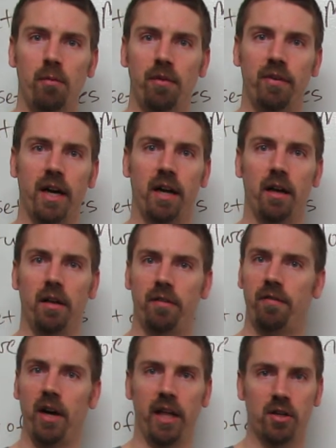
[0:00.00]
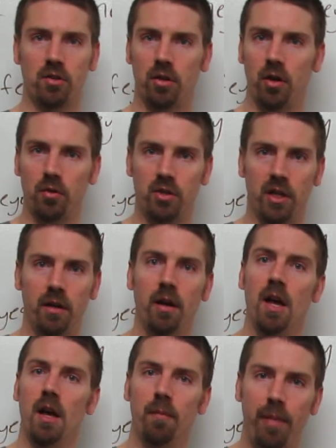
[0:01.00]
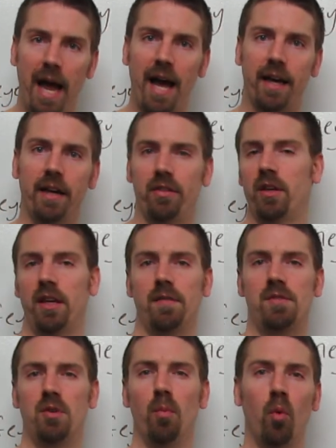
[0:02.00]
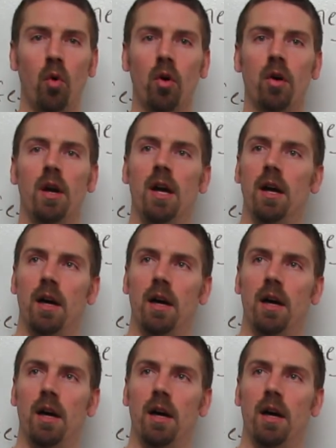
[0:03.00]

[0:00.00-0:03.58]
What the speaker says: We've got a financial coaching packet that gives you more